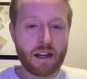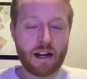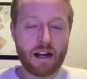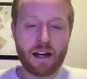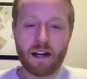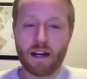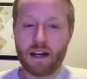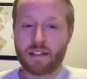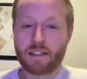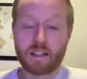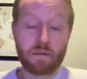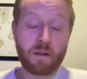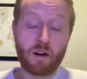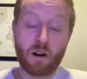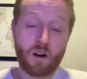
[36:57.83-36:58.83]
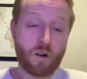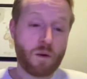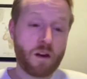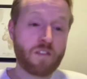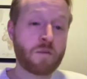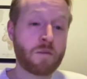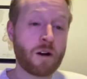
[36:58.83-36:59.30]
It's going to be hard
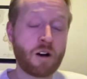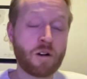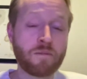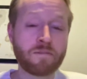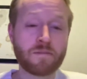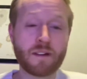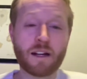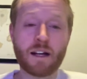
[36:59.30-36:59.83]
away from home.